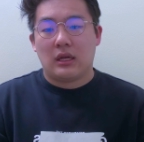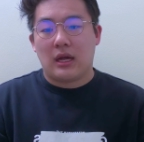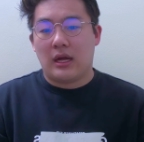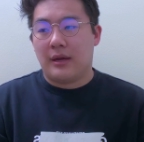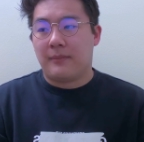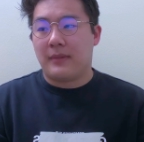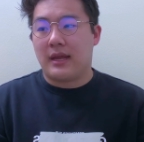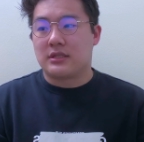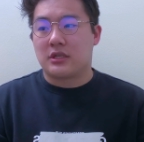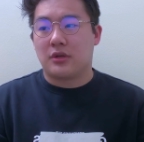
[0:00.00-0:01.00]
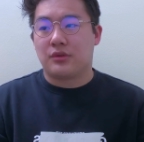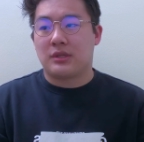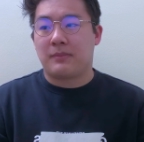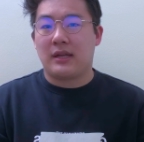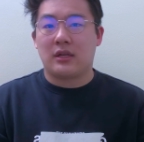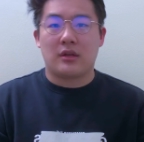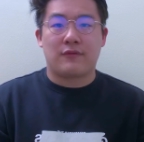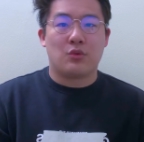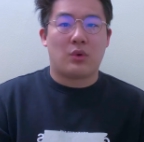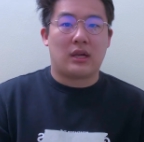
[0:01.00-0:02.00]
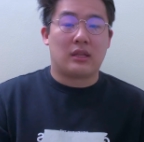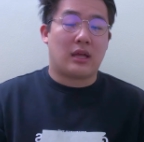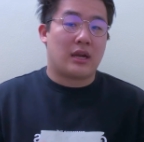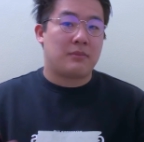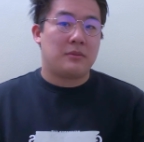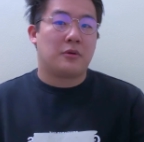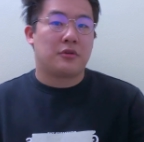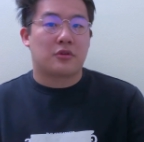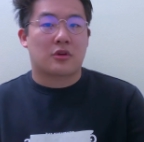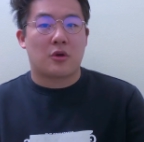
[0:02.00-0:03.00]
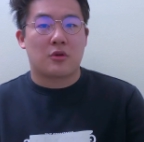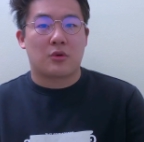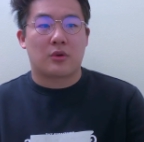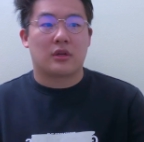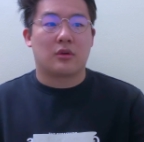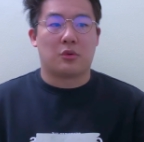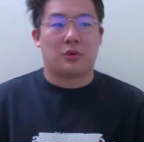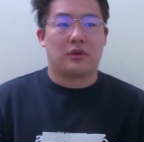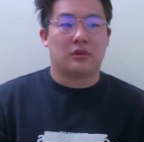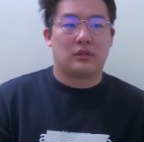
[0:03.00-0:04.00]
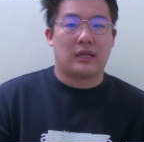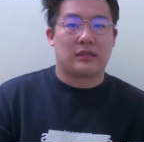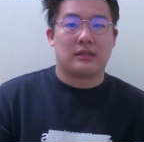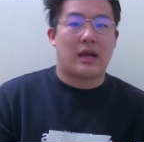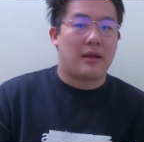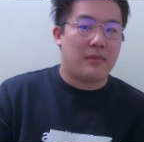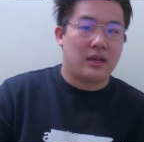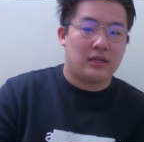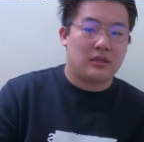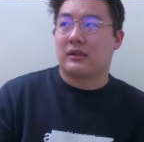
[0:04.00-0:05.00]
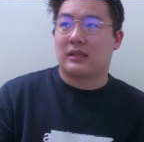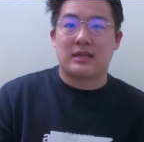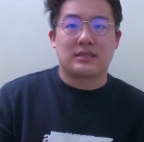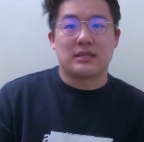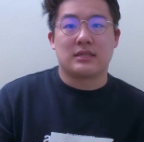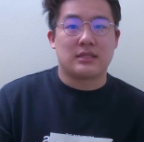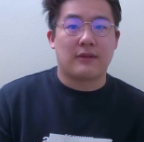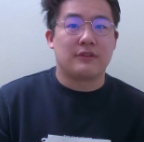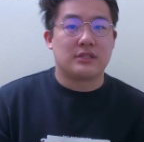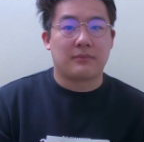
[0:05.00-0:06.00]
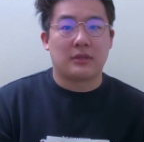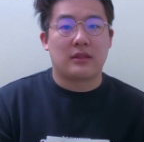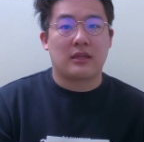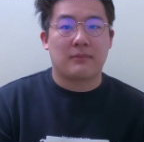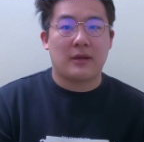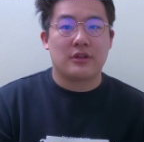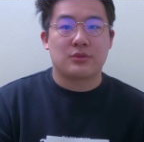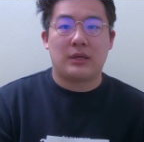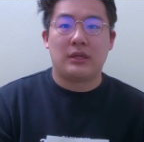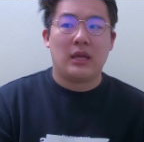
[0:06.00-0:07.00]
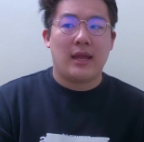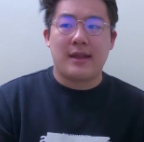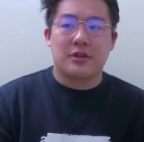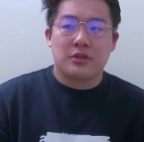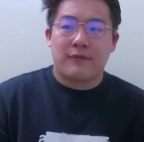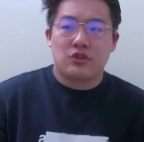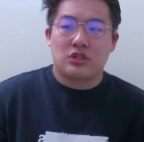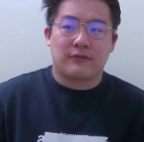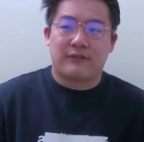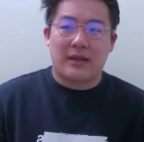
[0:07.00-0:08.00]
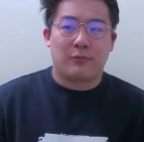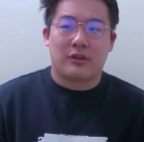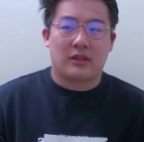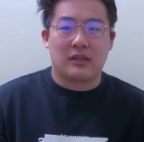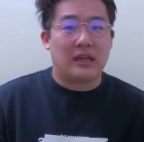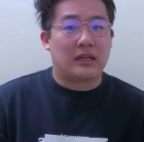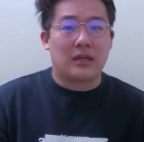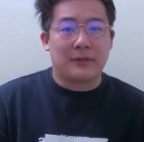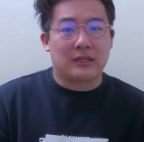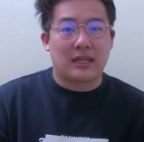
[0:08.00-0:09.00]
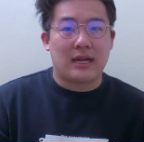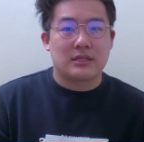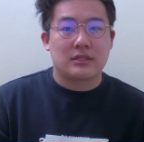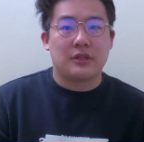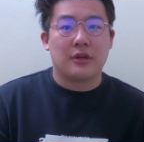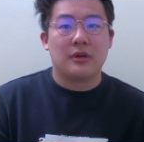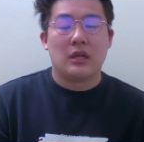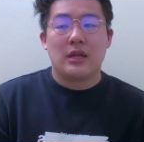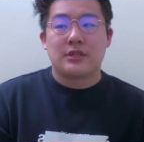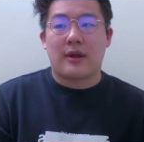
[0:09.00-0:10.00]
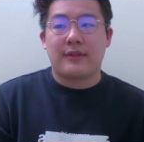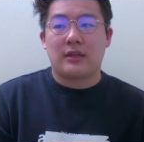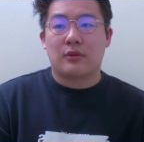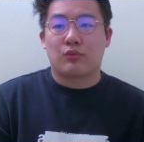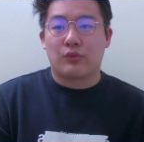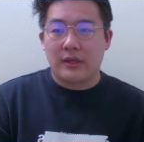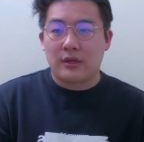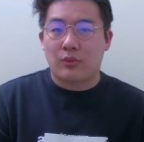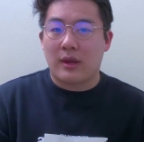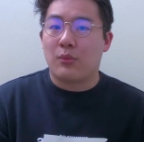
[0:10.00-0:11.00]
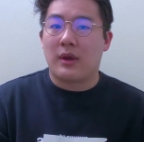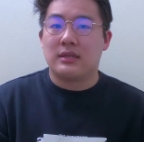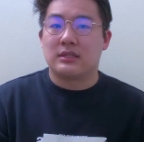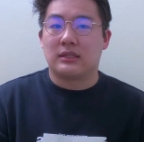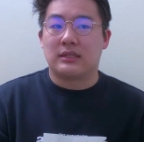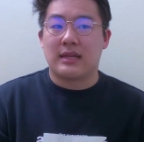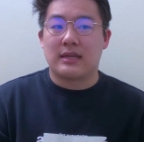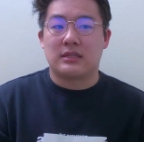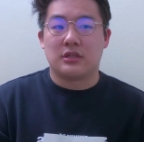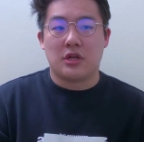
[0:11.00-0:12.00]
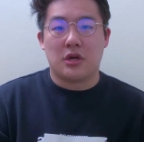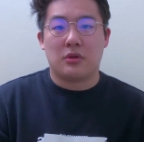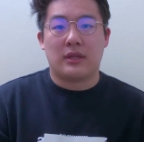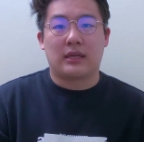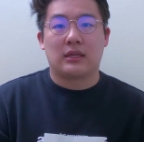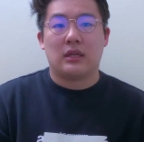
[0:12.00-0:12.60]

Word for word: Um, and so depending on if you want a lot of people in your cohort or like not many, class size is definitely something to think about as well. And also if you just vibe with the incoming class, you know? So I think a really great way to get to know like